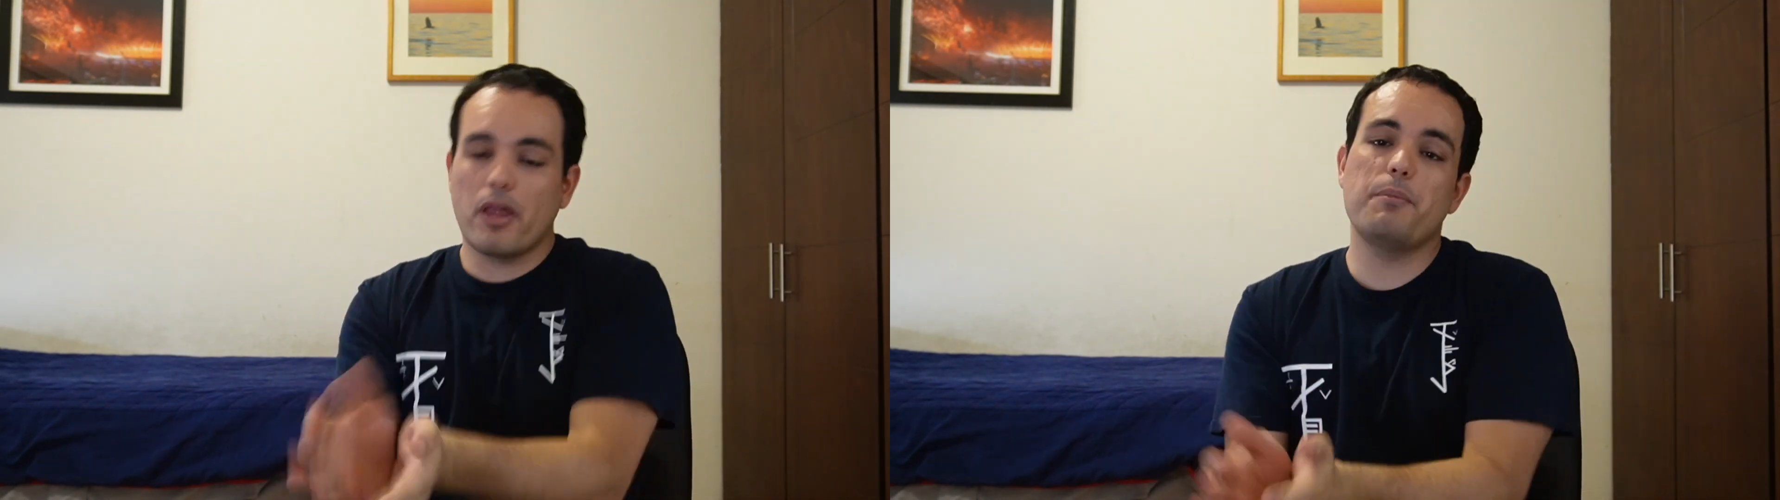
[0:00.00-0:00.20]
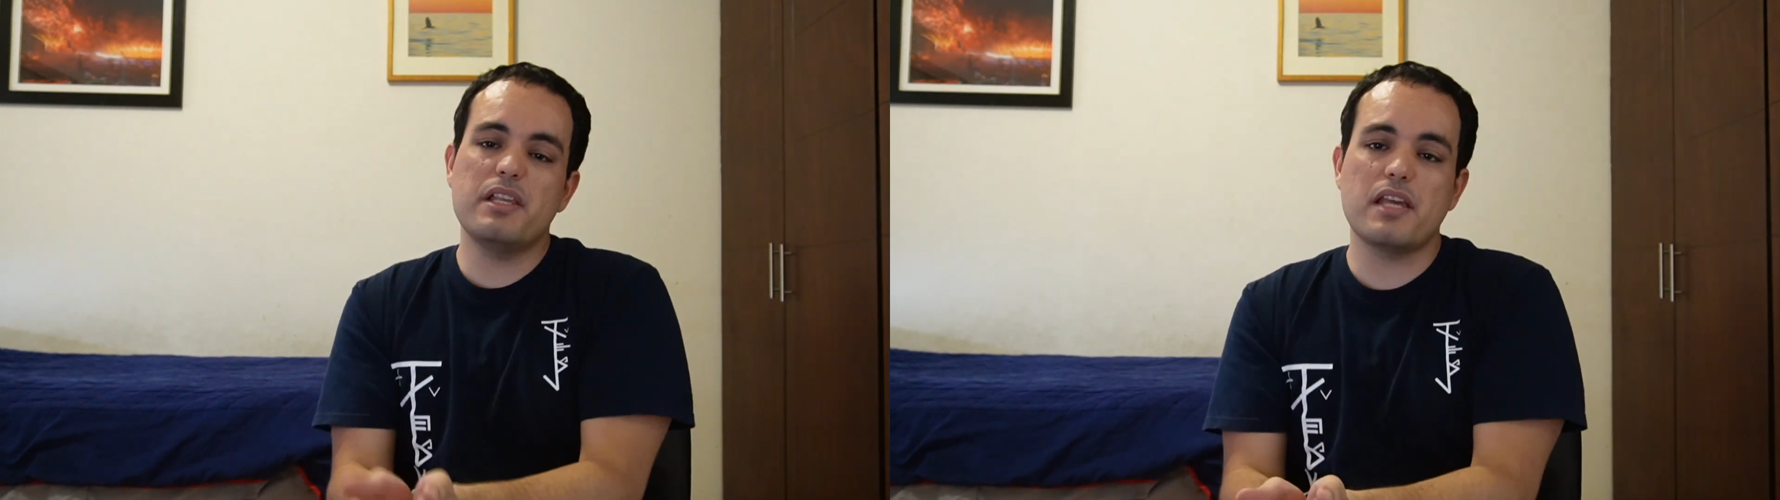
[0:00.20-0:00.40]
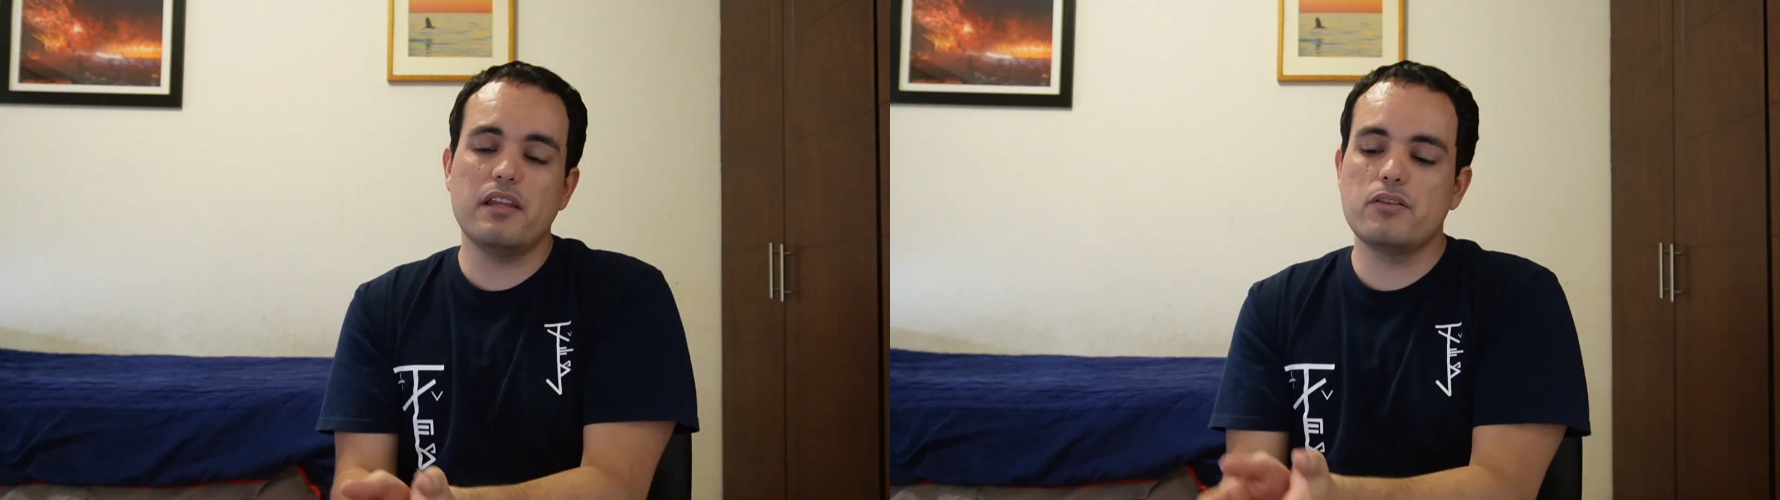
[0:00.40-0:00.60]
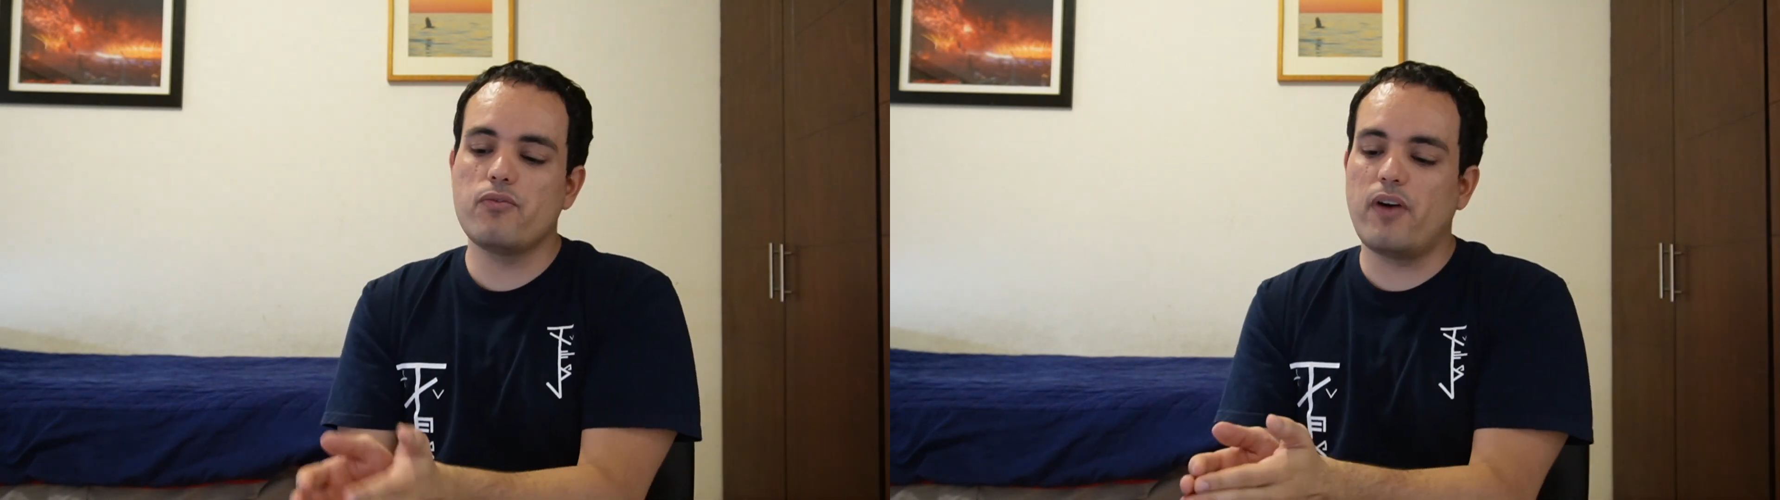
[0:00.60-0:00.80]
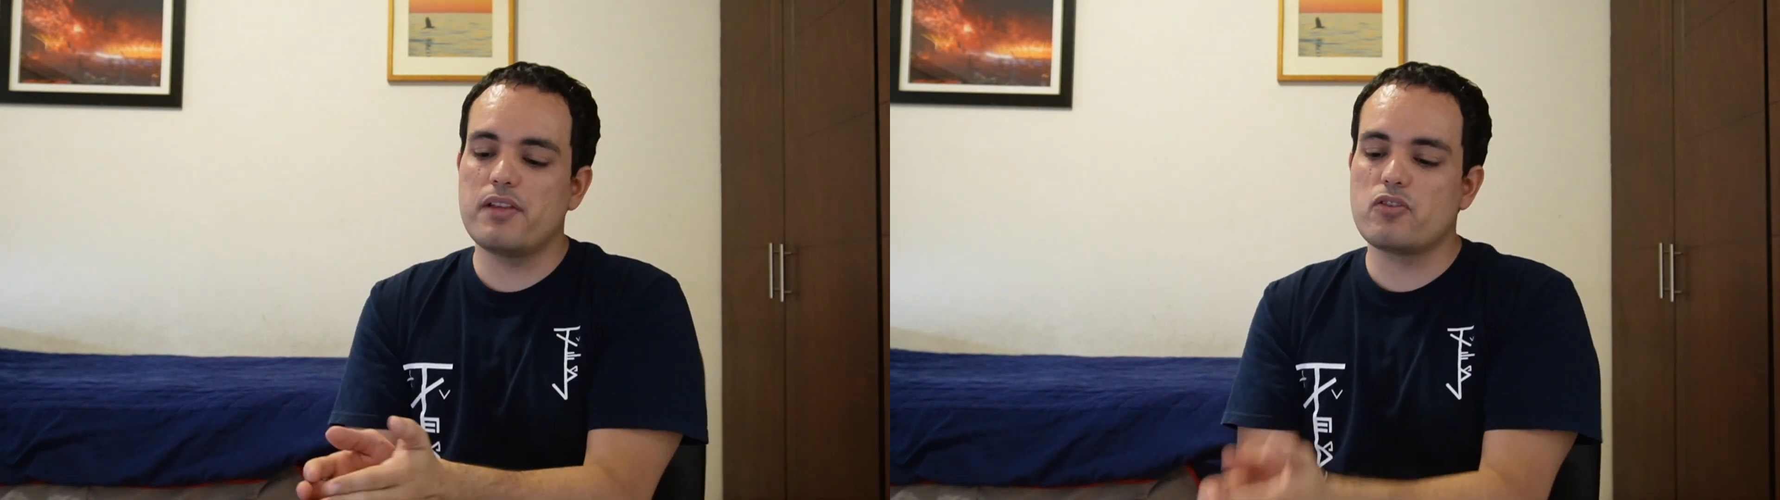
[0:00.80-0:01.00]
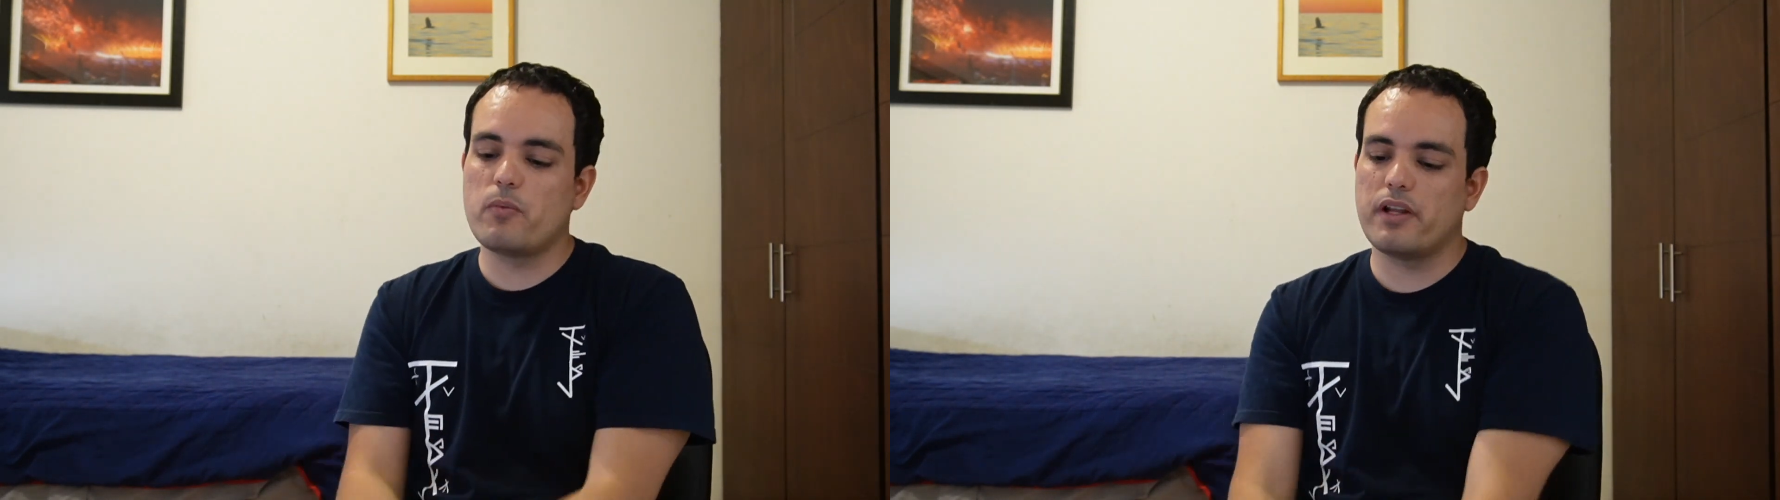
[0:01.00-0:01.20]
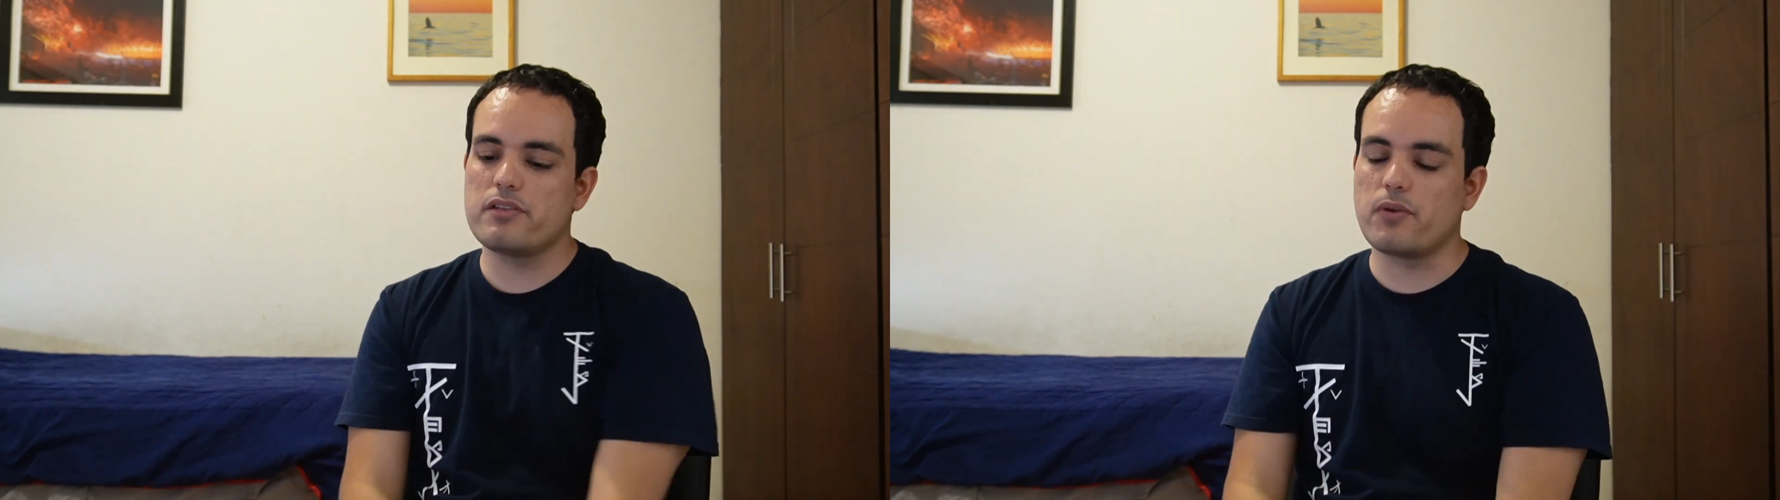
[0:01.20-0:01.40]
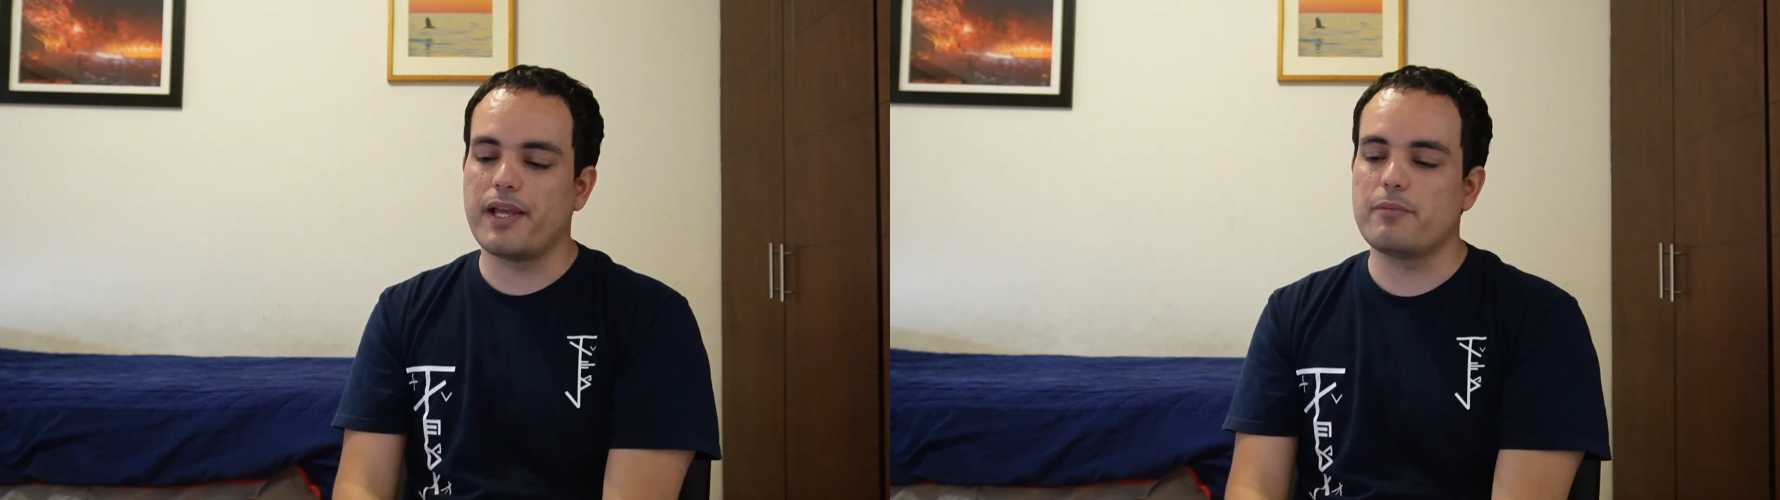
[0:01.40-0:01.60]
that means I need to find someone
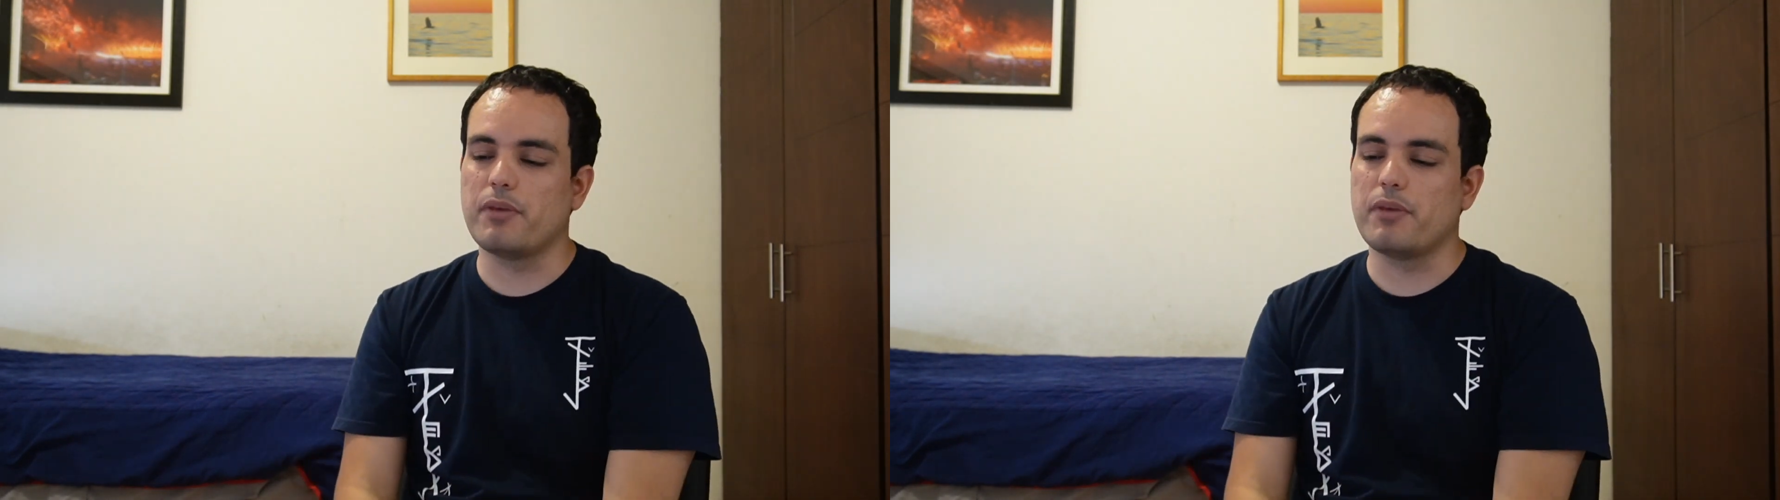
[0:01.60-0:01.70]
else to help